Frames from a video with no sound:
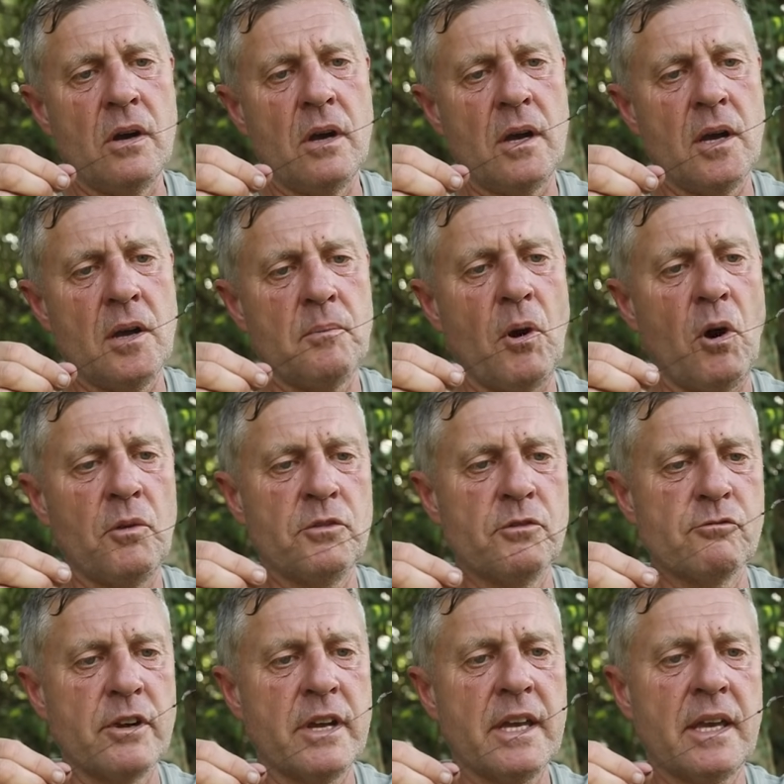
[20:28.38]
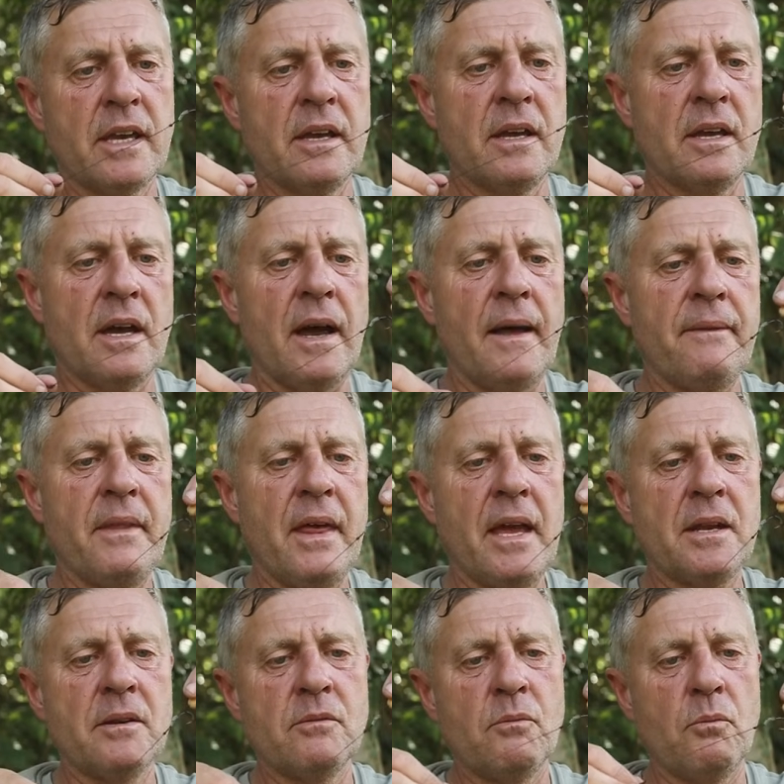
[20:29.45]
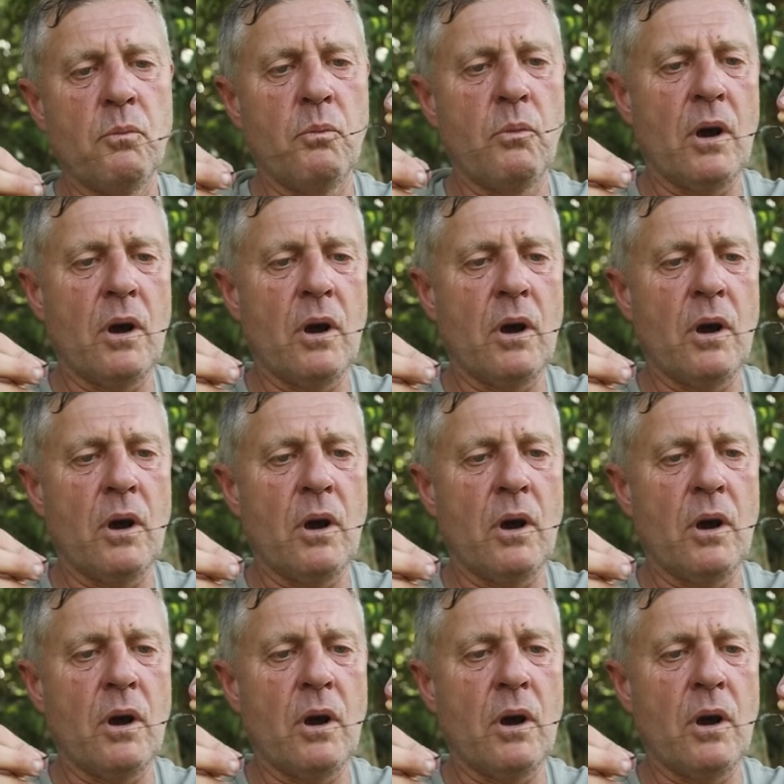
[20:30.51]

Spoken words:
on the rig. And then